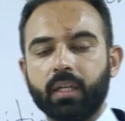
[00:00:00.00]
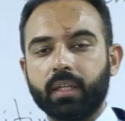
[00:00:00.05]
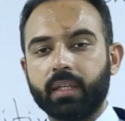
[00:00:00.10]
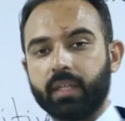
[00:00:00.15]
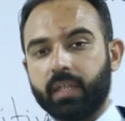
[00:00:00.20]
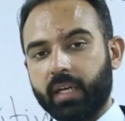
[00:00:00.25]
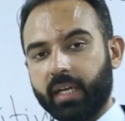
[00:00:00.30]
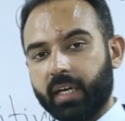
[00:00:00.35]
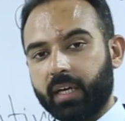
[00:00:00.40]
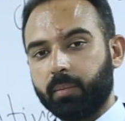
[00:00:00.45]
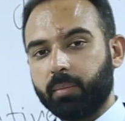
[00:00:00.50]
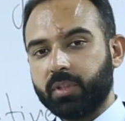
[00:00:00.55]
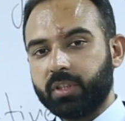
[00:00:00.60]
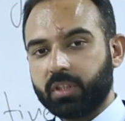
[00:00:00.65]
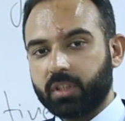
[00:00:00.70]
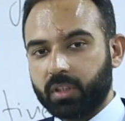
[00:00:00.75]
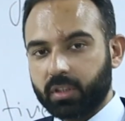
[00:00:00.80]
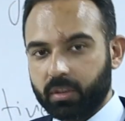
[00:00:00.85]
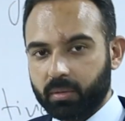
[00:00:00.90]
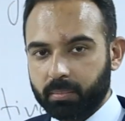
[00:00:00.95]
There can be
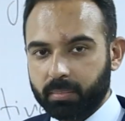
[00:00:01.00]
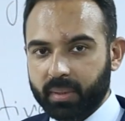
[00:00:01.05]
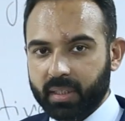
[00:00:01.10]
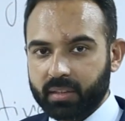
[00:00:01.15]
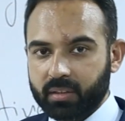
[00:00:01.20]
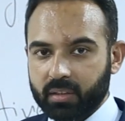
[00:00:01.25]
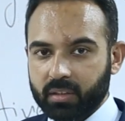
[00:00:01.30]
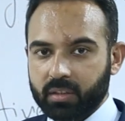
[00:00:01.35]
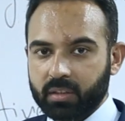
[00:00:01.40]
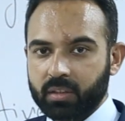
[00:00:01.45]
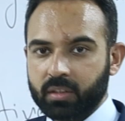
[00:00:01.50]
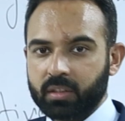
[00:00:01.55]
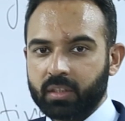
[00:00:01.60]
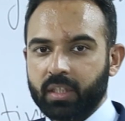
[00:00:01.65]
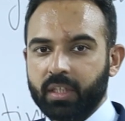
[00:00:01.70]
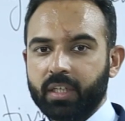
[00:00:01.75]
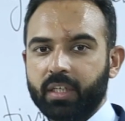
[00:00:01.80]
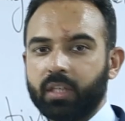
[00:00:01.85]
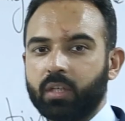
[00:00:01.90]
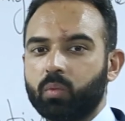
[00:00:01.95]
certain passages
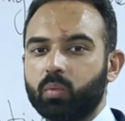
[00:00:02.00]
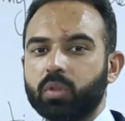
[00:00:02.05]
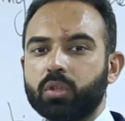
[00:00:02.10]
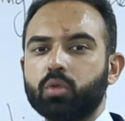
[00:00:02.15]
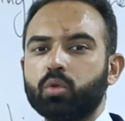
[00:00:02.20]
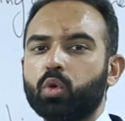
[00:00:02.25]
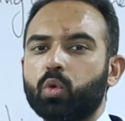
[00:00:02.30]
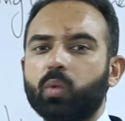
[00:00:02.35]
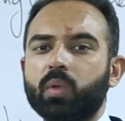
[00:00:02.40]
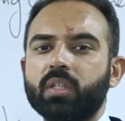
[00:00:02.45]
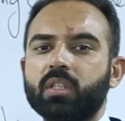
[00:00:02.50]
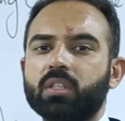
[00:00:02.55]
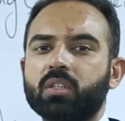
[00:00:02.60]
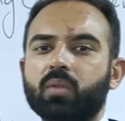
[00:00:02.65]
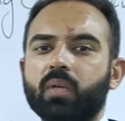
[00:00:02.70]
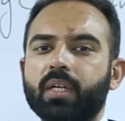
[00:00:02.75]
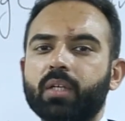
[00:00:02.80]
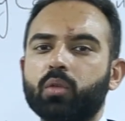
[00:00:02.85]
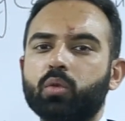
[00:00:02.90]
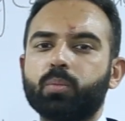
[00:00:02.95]
in which no one is
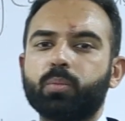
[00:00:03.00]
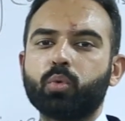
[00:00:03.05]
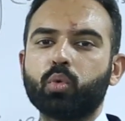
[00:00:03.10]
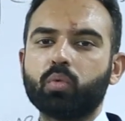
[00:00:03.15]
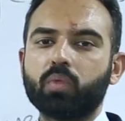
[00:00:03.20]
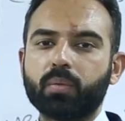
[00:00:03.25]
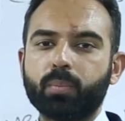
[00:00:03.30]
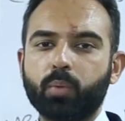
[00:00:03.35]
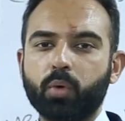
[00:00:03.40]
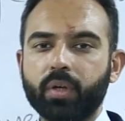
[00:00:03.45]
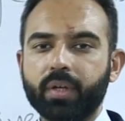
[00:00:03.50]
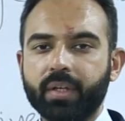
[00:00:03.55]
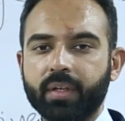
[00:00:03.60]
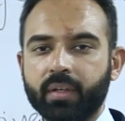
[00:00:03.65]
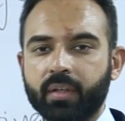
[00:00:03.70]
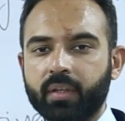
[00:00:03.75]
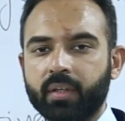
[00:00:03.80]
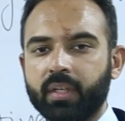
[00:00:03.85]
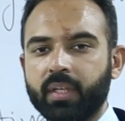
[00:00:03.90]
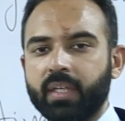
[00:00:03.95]
trying to prove a
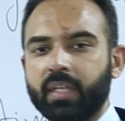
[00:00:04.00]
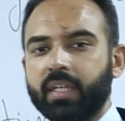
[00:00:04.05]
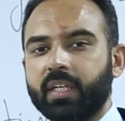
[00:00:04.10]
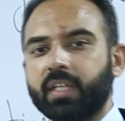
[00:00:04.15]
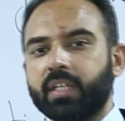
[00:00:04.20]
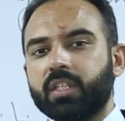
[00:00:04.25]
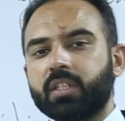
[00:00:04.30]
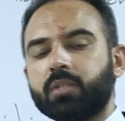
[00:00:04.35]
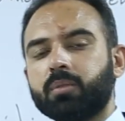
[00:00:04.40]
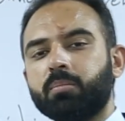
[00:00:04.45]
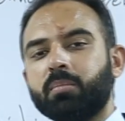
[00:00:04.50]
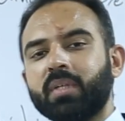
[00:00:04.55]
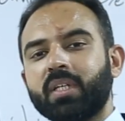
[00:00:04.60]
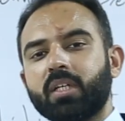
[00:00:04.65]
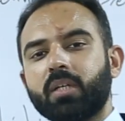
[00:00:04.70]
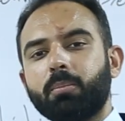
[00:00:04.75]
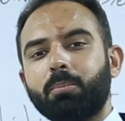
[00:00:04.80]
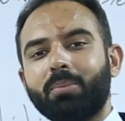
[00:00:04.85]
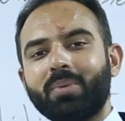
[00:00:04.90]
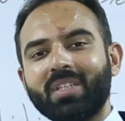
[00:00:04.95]
point. It is
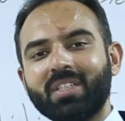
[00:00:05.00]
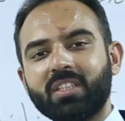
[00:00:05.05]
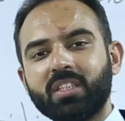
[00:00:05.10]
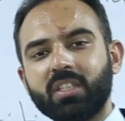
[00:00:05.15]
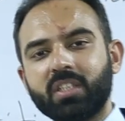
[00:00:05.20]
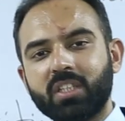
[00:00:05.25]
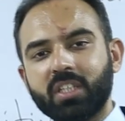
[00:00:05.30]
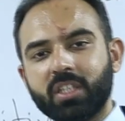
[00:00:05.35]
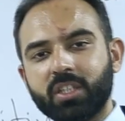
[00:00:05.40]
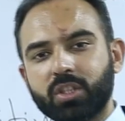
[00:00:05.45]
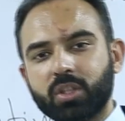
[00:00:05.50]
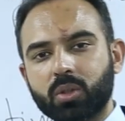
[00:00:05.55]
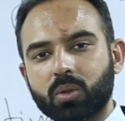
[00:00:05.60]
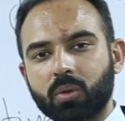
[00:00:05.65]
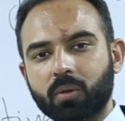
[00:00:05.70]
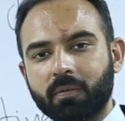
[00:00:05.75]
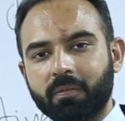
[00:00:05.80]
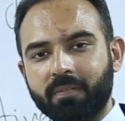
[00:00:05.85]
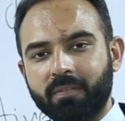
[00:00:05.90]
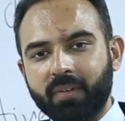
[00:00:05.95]
mere presentation
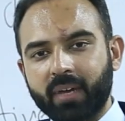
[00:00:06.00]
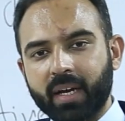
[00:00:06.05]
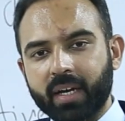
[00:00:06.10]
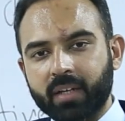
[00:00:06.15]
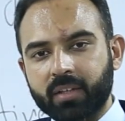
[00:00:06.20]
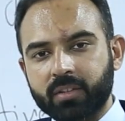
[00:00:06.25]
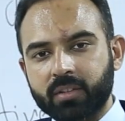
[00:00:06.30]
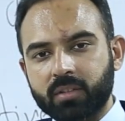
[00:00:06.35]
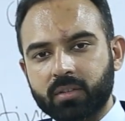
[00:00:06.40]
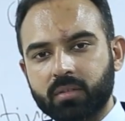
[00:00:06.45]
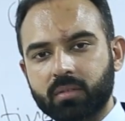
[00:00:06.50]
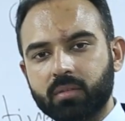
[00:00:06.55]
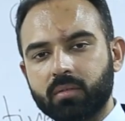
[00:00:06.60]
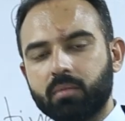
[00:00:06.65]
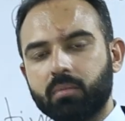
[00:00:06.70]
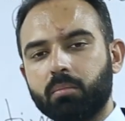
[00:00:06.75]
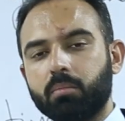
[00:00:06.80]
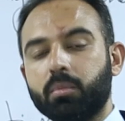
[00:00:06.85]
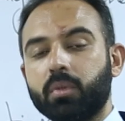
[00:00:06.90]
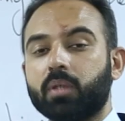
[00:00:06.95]
of facts,
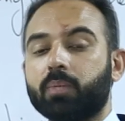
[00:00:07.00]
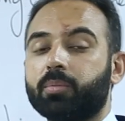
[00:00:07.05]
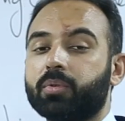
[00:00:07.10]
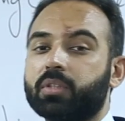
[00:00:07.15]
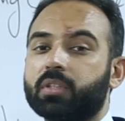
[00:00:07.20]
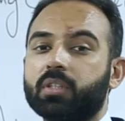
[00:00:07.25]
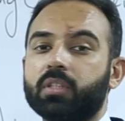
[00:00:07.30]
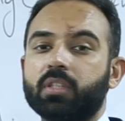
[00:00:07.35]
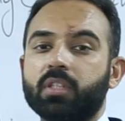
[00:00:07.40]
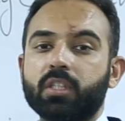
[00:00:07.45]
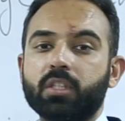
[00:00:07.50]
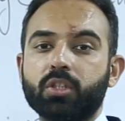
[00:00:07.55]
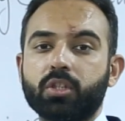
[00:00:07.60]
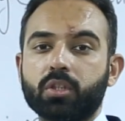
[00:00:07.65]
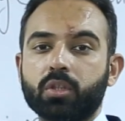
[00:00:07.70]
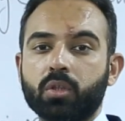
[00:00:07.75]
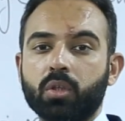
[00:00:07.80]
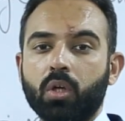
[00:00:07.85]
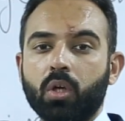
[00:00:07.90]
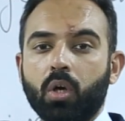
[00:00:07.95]
mere
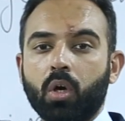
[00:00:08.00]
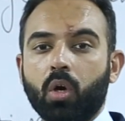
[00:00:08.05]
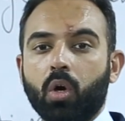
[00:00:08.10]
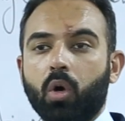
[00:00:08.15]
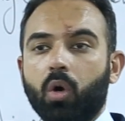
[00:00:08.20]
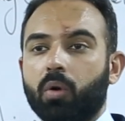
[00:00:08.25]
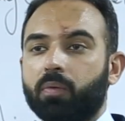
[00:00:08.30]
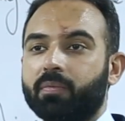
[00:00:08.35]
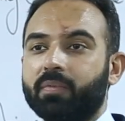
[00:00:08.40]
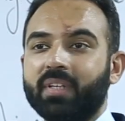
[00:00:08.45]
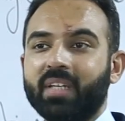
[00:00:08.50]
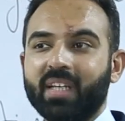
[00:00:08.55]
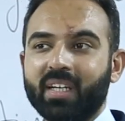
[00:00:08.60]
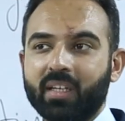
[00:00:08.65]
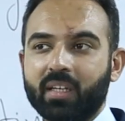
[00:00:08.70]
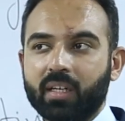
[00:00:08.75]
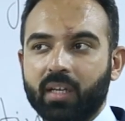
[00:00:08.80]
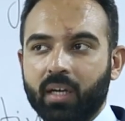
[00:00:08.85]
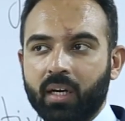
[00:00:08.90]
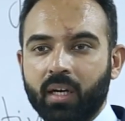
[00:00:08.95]
presentation of
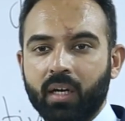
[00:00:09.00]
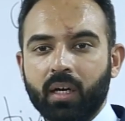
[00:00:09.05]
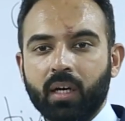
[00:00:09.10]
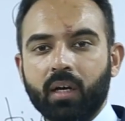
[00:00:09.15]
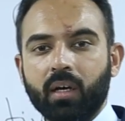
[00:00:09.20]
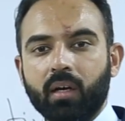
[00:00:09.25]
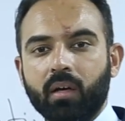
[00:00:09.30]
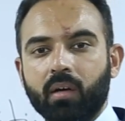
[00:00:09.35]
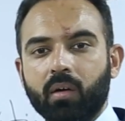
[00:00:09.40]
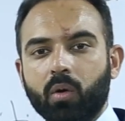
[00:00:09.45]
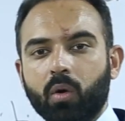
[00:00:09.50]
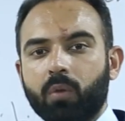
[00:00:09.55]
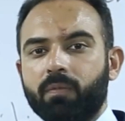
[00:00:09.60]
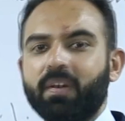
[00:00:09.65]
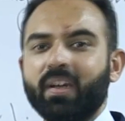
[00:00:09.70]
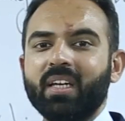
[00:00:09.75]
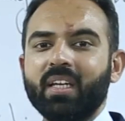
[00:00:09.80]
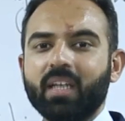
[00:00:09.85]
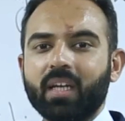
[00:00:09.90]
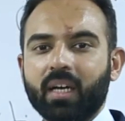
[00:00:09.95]
data of
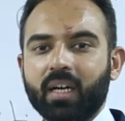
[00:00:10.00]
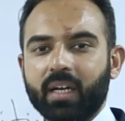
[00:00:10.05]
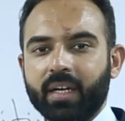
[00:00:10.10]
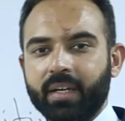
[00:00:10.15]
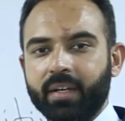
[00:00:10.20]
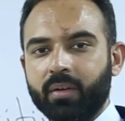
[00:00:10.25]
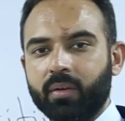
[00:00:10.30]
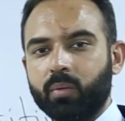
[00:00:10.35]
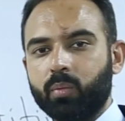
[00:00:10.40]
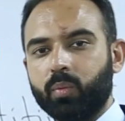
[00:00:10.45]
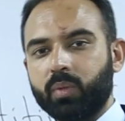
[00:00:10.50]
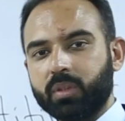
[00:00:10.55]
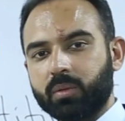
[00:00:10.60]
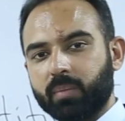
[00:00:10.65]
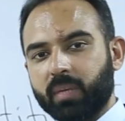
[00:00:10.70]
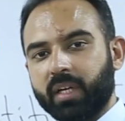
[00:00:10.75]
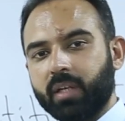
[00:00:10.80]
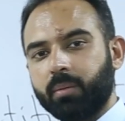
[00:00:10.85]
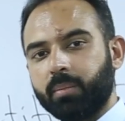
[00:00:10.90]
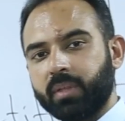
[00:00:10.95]
any kind, which
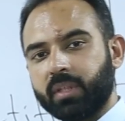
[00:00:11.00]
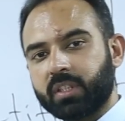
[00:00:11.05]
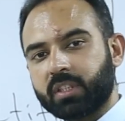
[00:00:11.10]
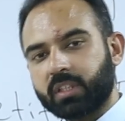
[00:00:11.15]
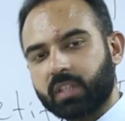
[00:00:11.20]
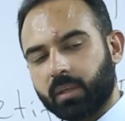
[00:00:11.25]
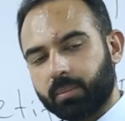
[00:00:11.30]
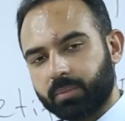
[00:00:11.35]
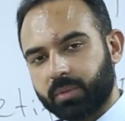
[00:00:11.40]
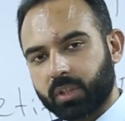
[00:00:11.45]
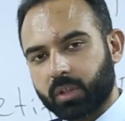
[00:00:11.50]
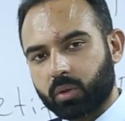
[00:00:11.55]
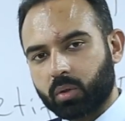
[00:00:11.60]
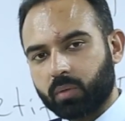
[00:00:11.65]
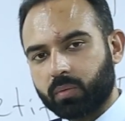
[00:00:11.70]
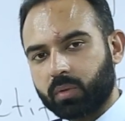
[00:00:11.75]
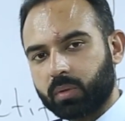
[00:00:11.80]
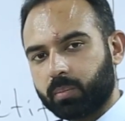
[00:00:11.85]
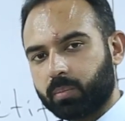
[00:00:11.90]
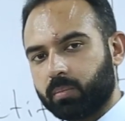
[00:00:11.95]
might be the subject
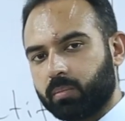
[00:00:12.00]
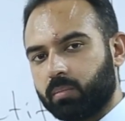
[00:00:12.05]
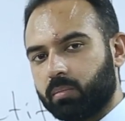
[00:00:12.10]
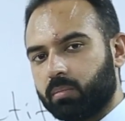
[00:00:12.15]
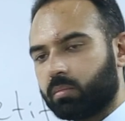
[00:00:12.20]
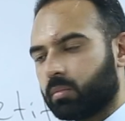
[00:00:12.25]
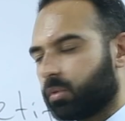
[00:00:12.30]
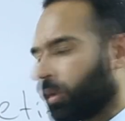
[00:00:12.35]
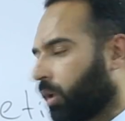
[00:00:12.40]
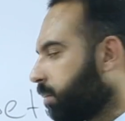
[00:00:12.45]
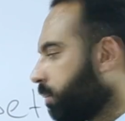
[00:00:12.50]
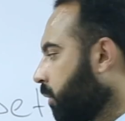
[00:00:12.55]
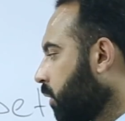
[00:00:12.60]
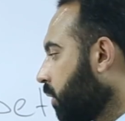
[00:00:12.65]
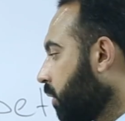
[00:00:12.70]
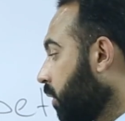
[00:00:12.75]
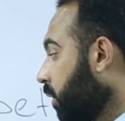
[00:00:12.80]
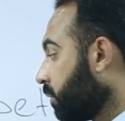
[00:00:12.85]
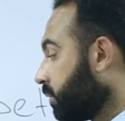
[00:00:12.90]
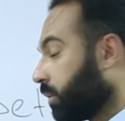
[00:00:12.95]
of the top
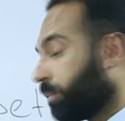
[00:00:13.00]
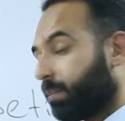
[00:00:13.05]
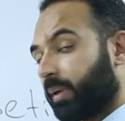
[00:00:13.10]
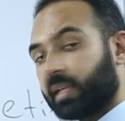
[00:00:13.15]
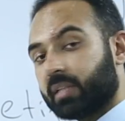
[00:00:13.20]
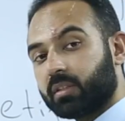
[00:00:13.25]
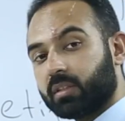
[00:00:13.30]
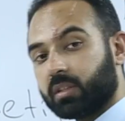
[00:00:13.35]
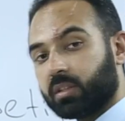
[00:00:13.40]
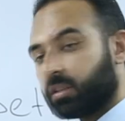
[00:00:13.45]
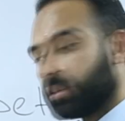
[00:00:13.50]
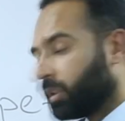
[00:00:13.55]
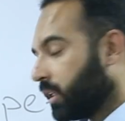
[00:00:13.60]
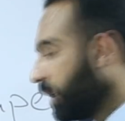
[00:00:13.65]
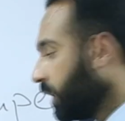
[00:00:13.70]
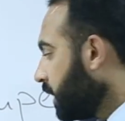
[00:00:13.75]
of the passage.